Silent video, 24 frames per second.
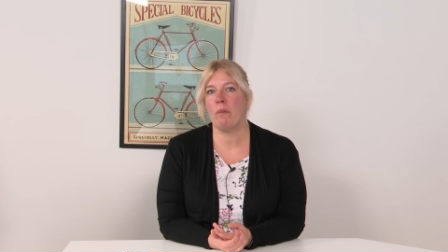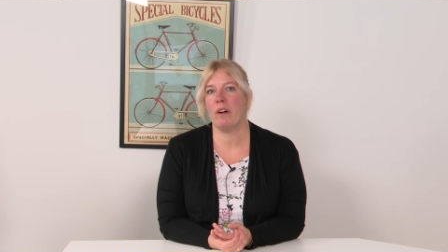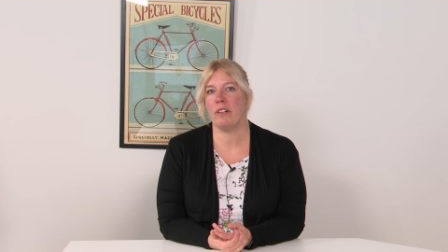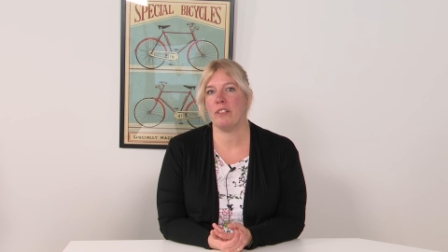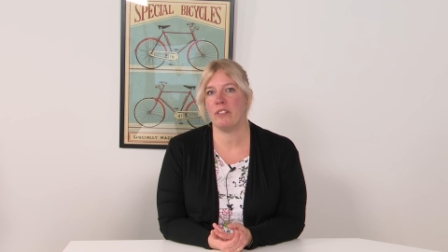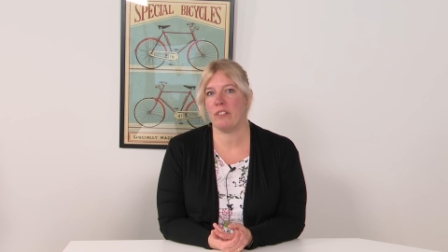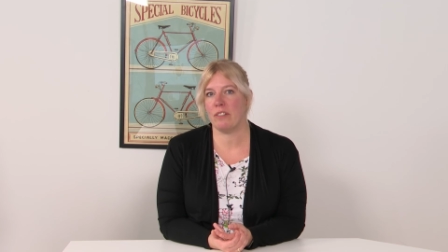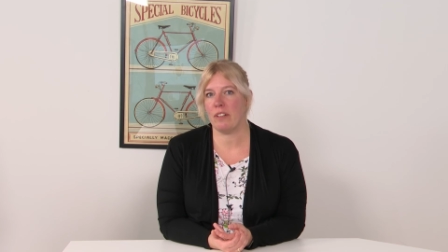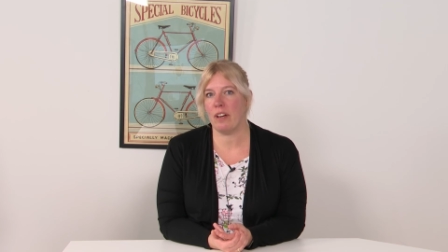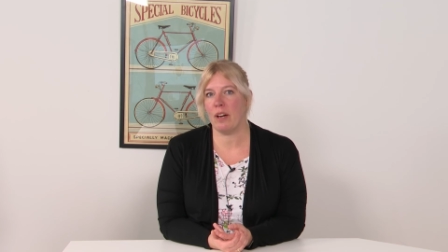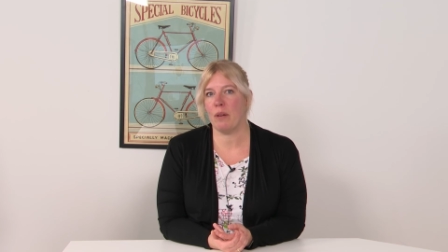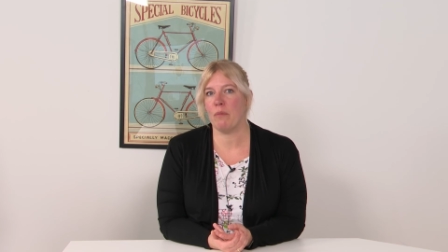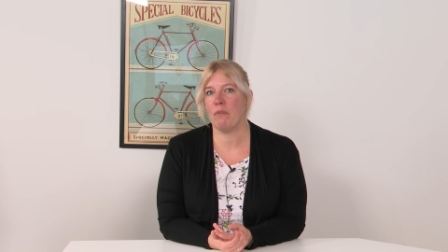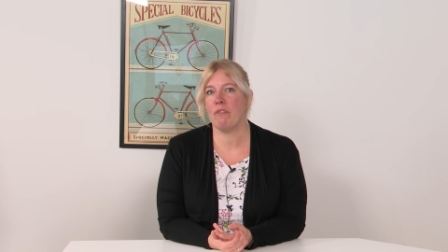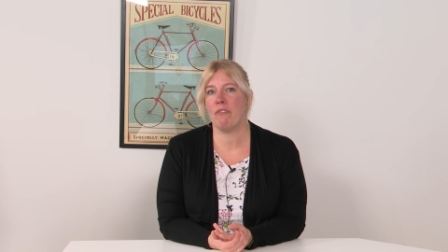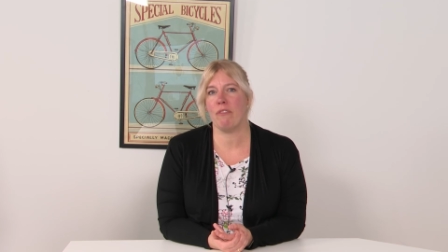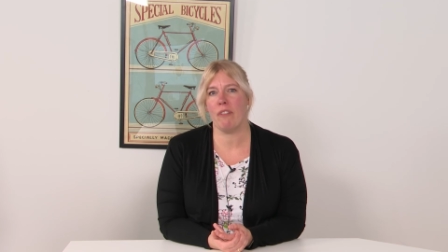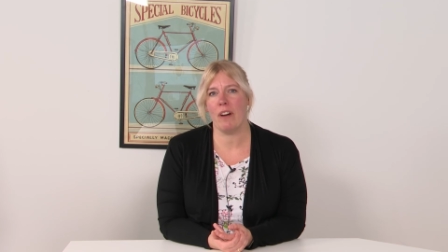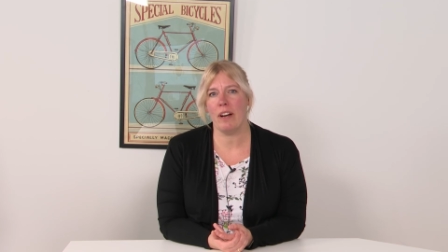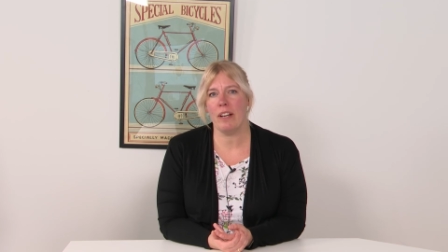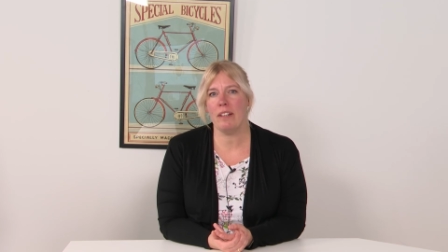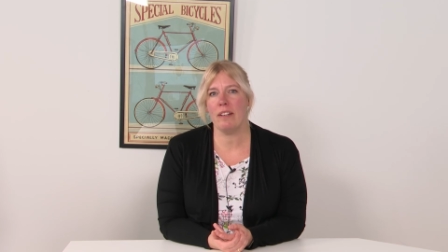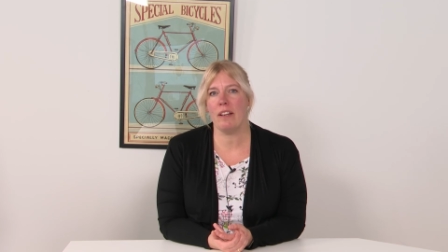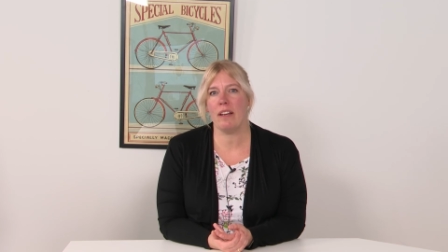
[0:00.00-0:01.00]
much time
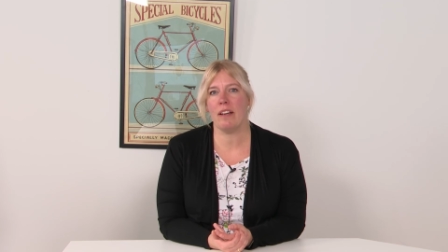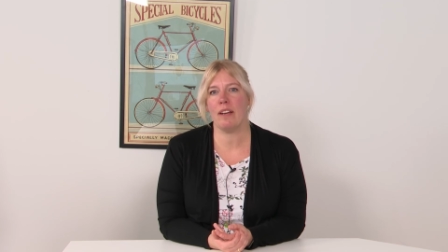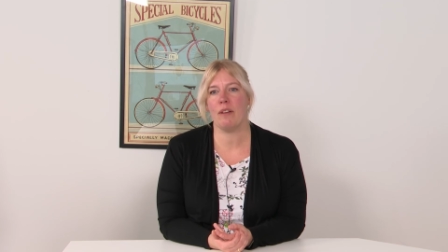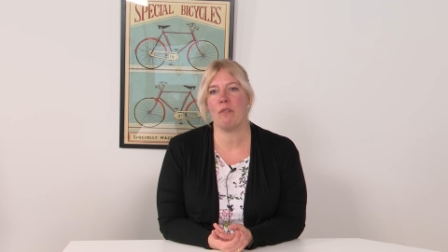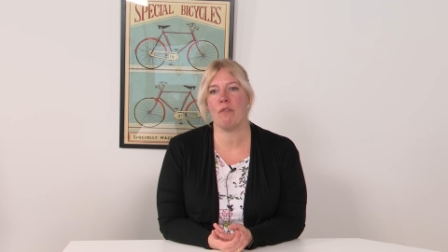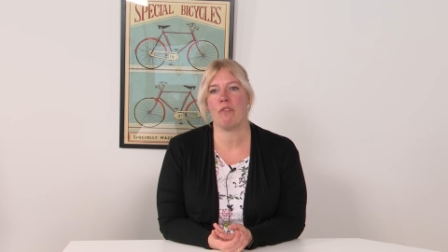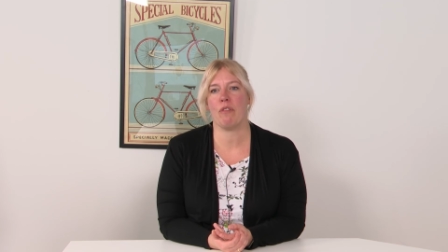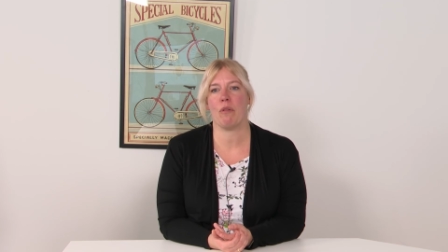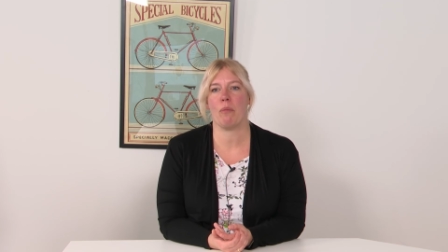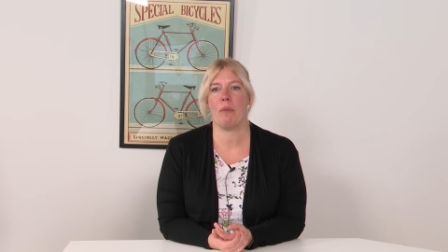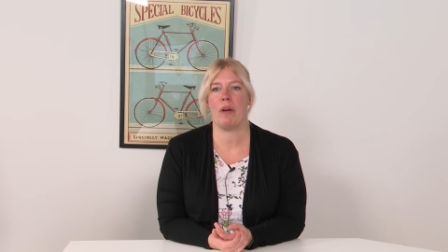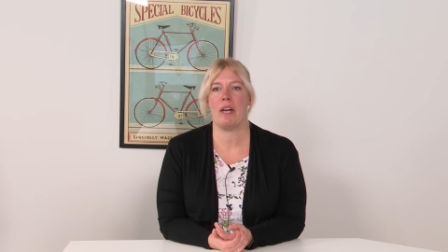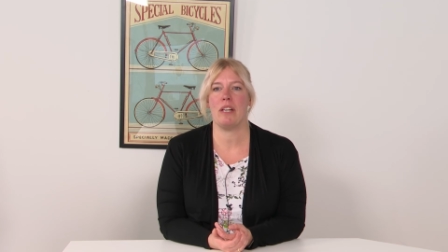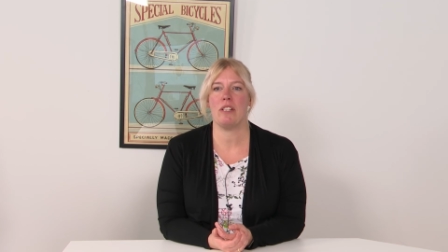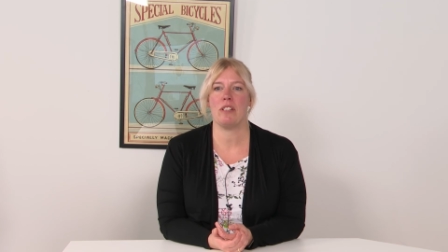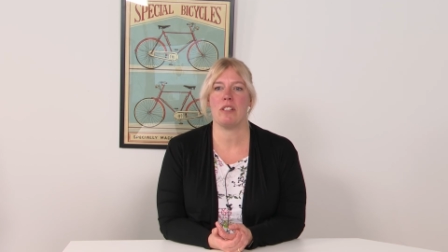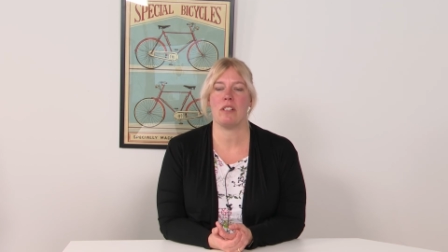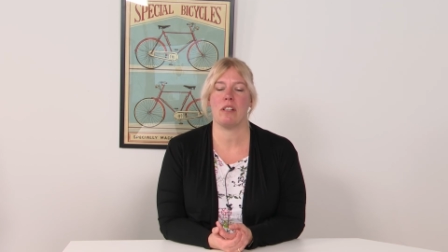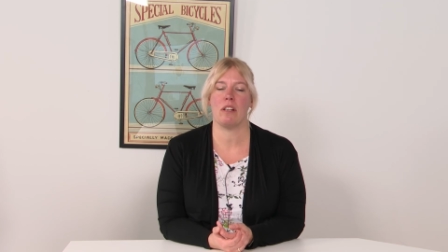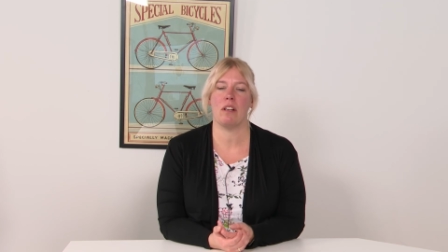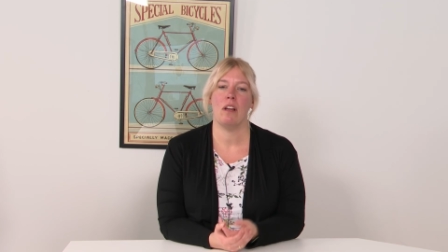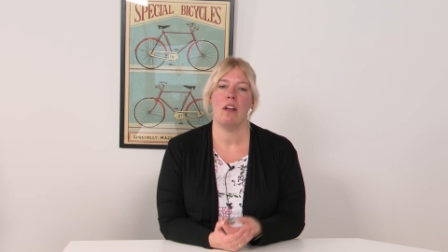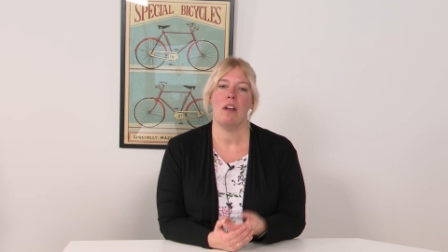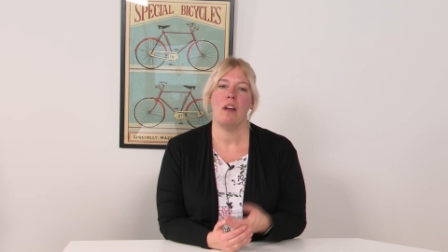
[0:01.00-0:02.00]
finding
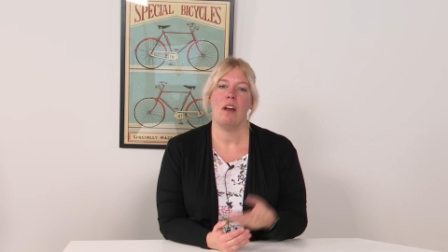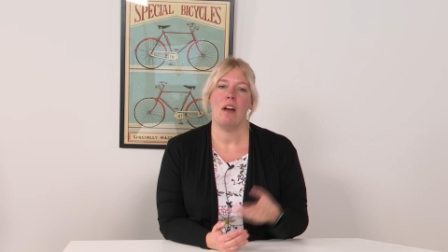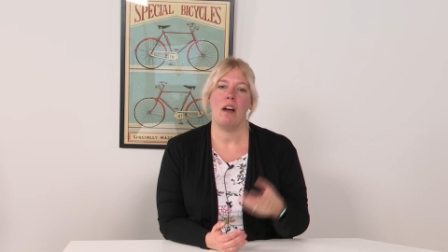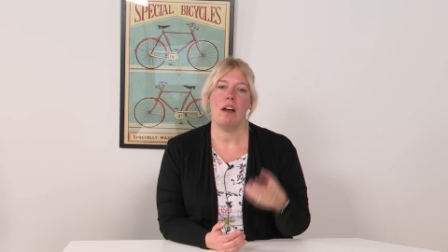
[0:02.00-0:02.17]
information.